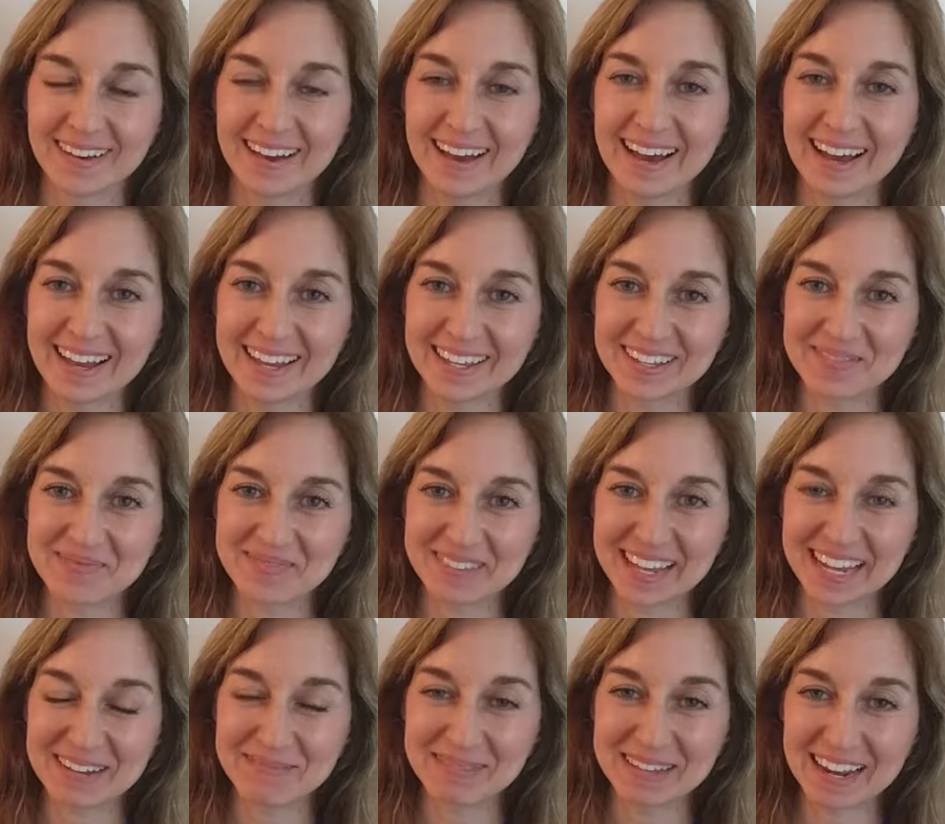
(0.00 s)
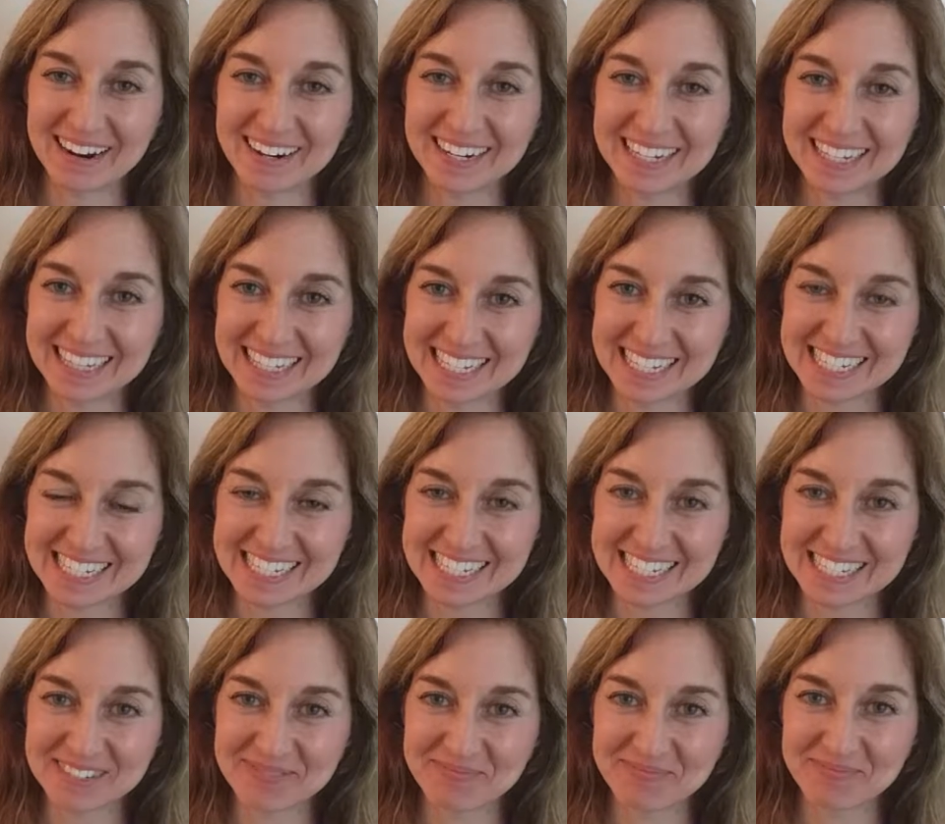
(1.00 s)
Hi, I'm Lara
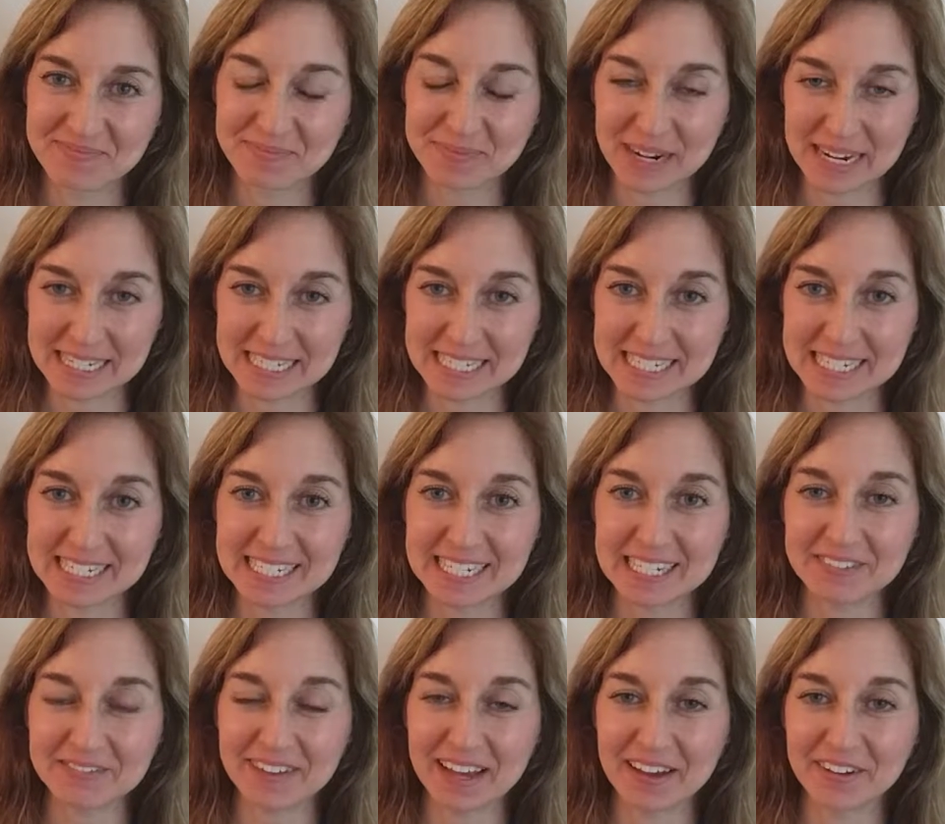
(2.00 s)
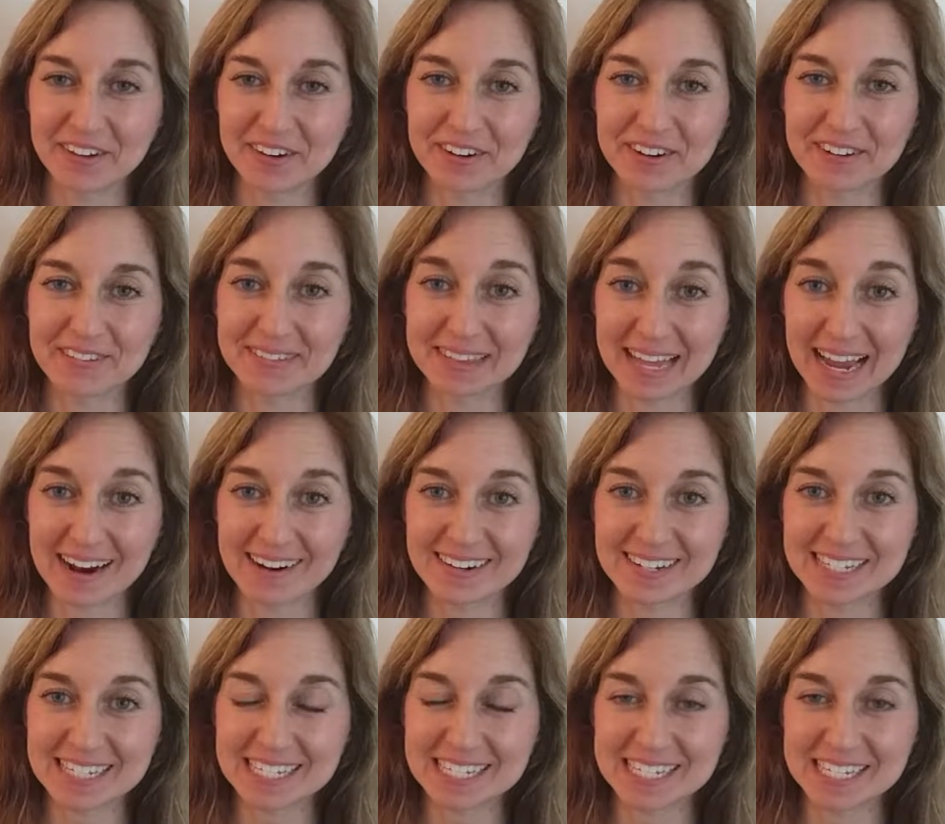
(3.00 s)
Gillies, President and founder of
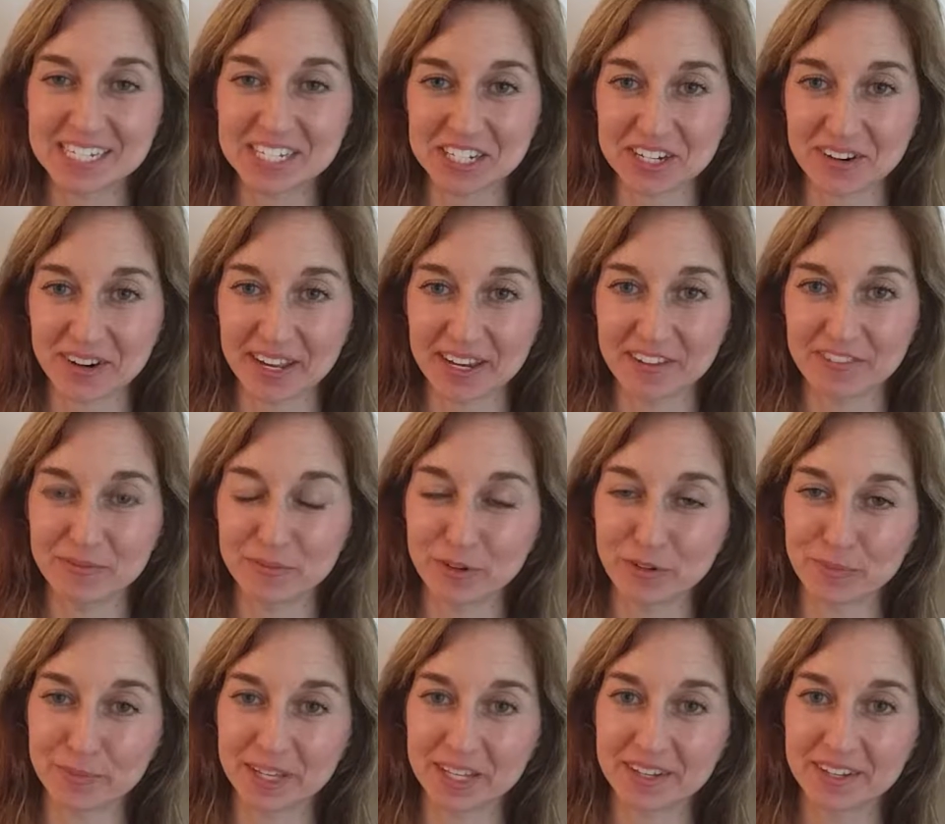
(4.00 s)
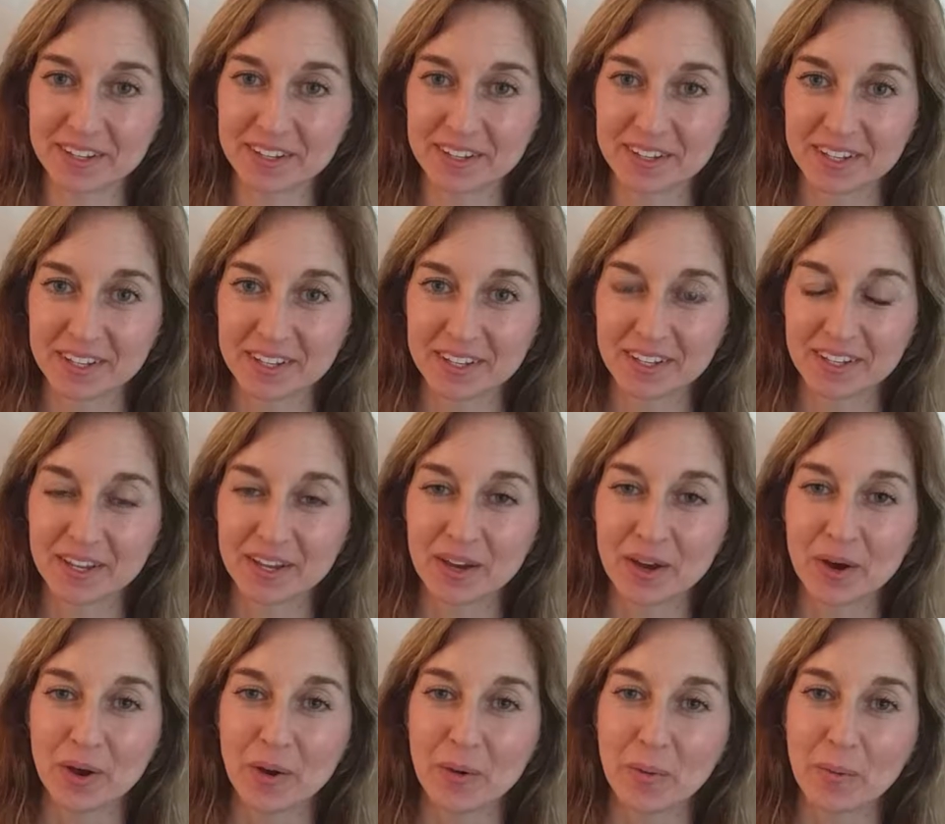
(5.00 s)
Lara's Integrative Movement,
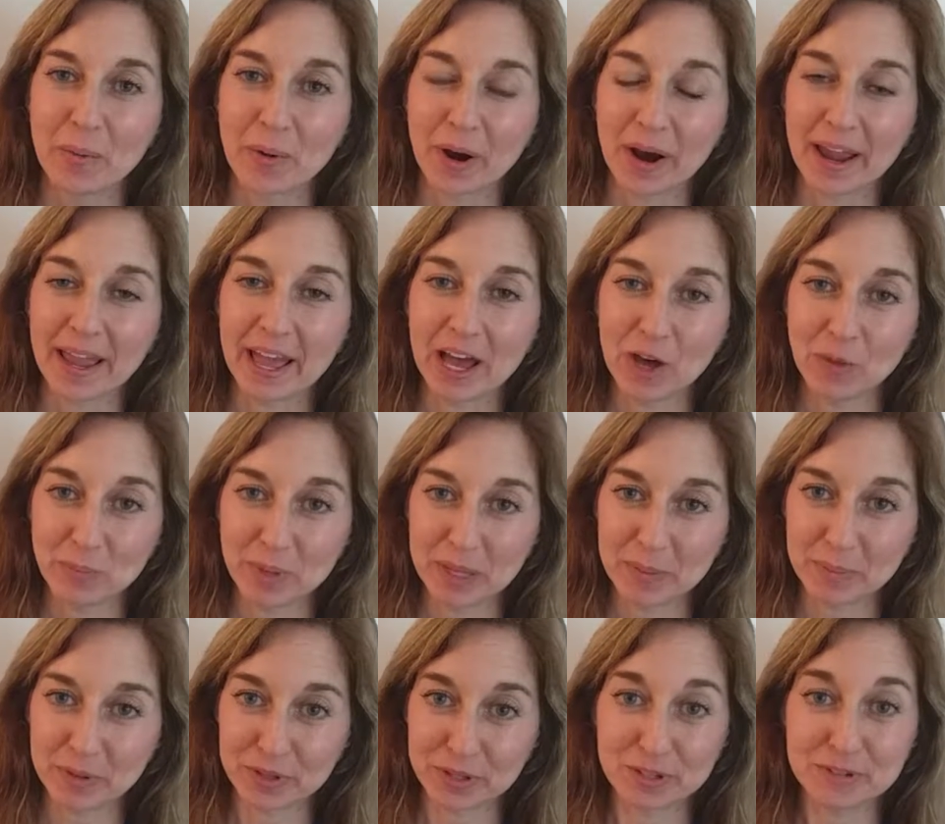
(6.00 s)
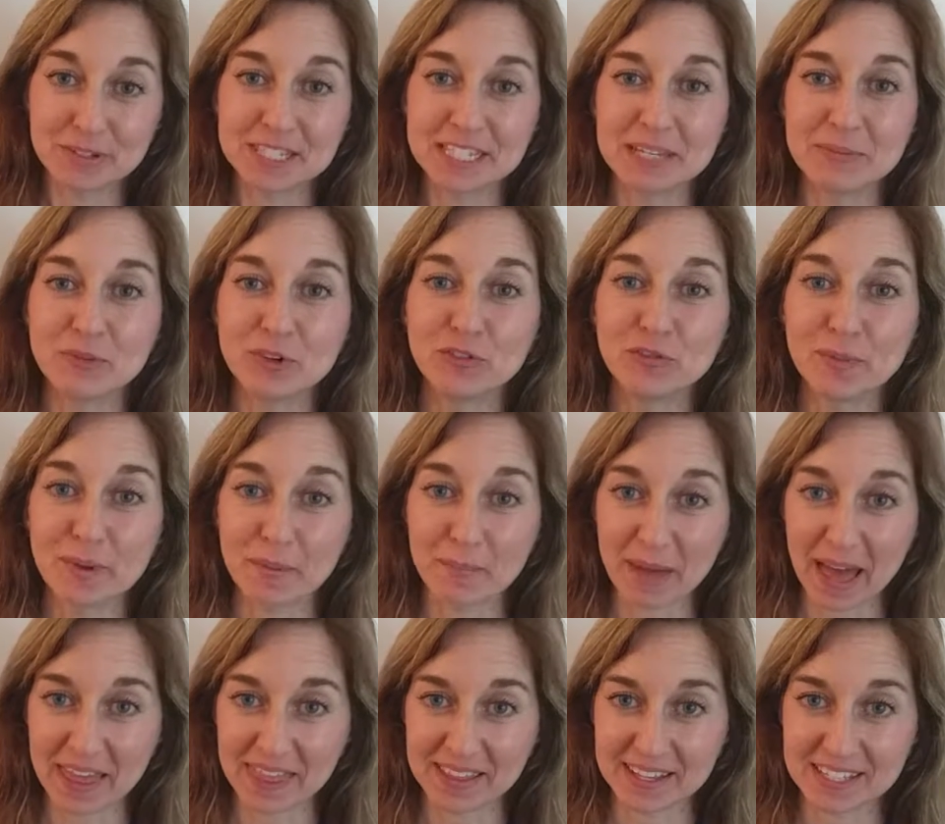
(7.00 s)
where I help people using movement
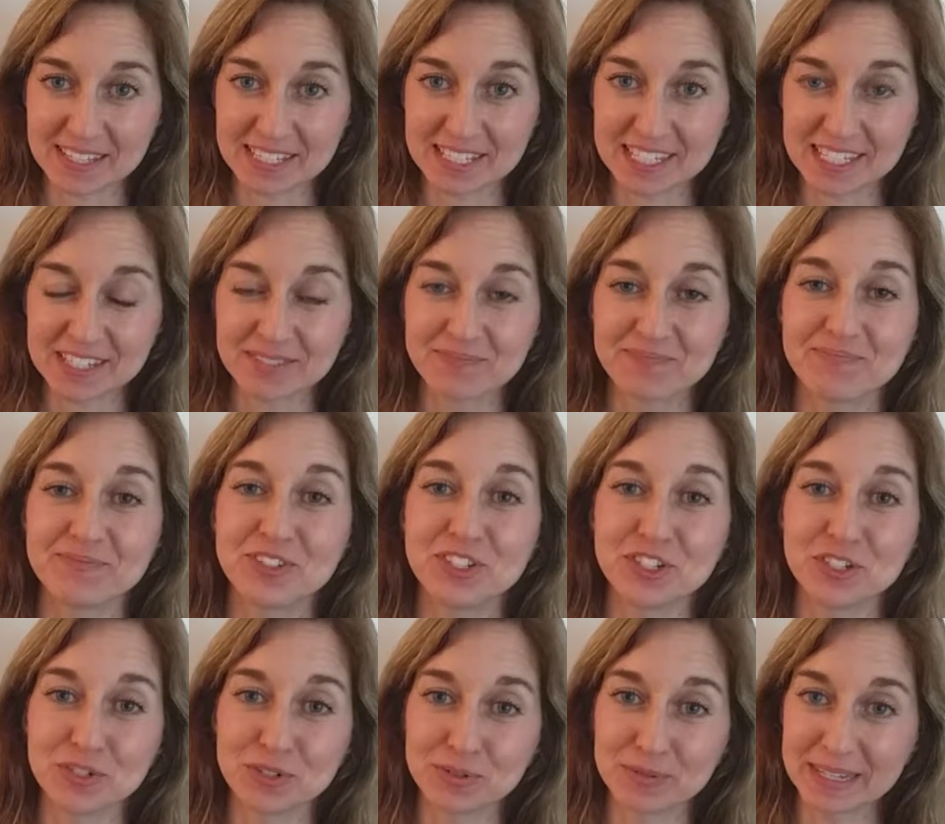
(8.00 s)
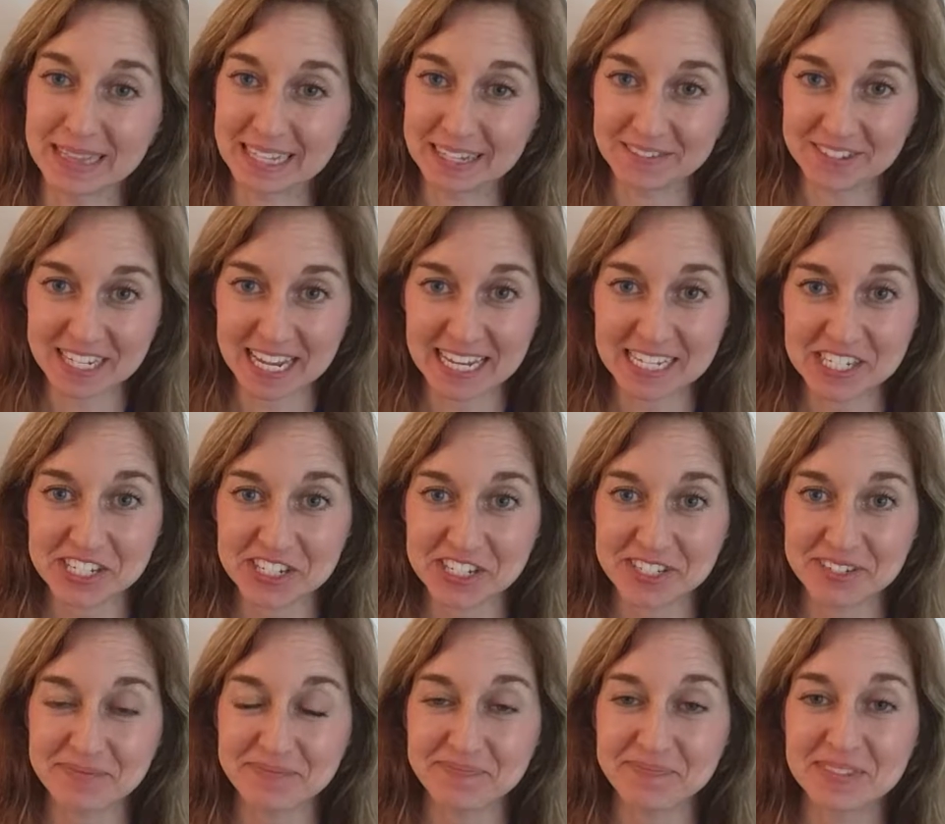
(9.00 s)
methods to relieve
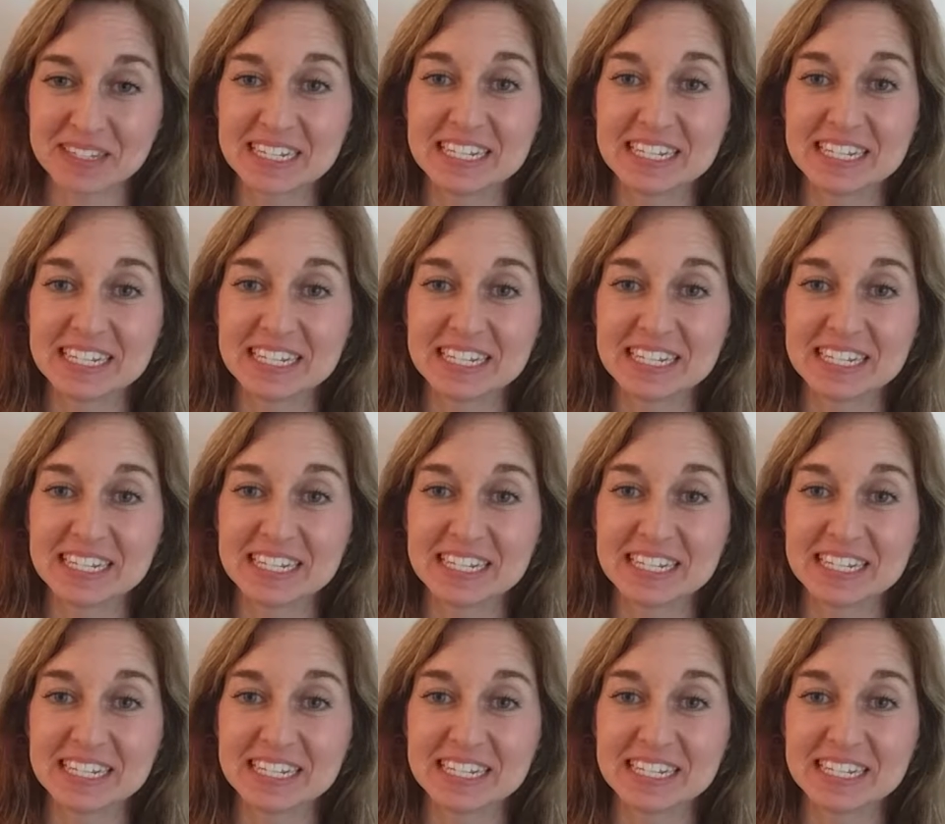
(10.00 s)
tension,